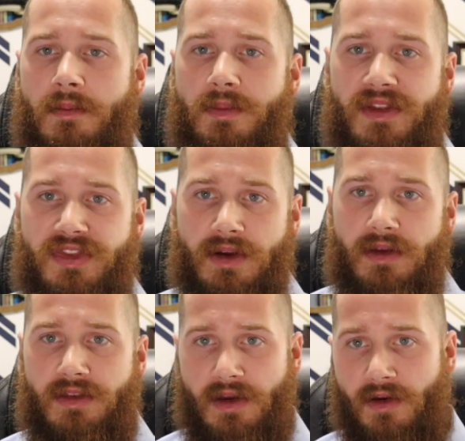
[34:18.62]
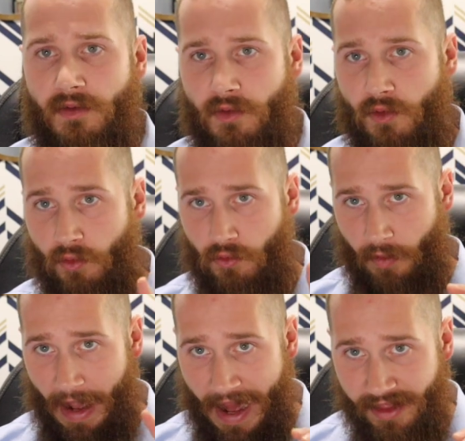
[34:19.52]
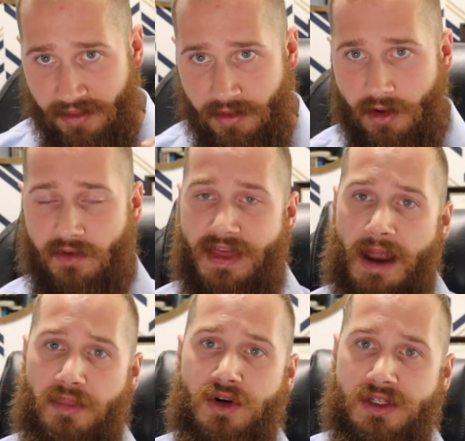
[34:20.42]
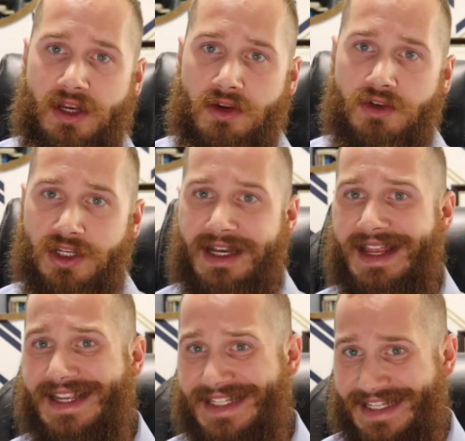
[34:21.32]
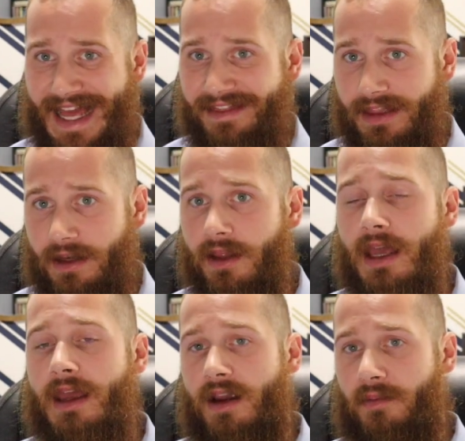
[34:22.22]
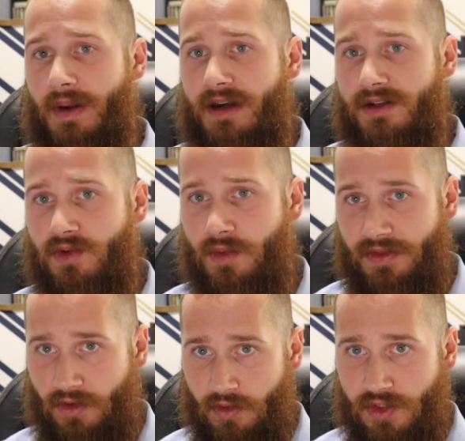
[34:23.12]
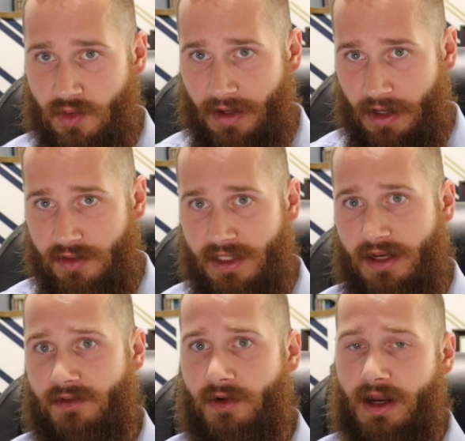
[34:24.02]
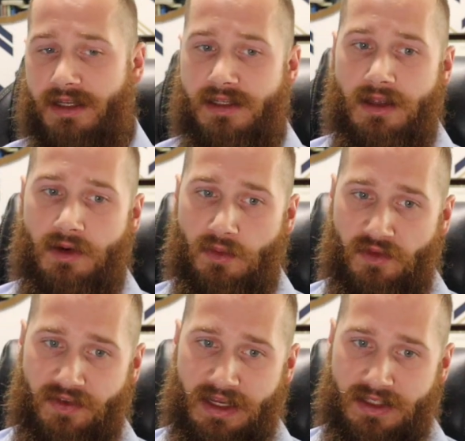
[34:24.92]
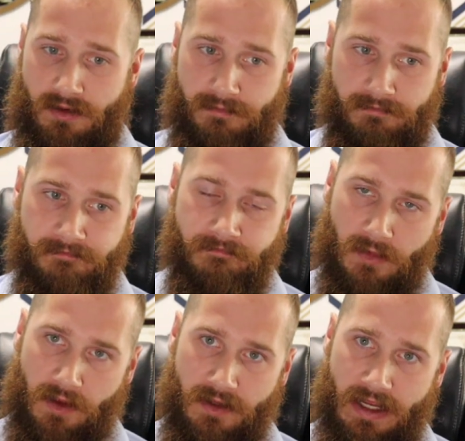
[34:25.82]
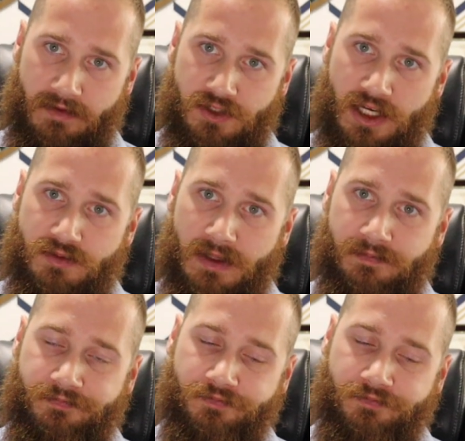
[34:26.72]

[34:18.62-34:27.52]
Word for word: but the, the wrath of that persecution is nothing compared to what those who are outside of Christ will face on the day of judgment.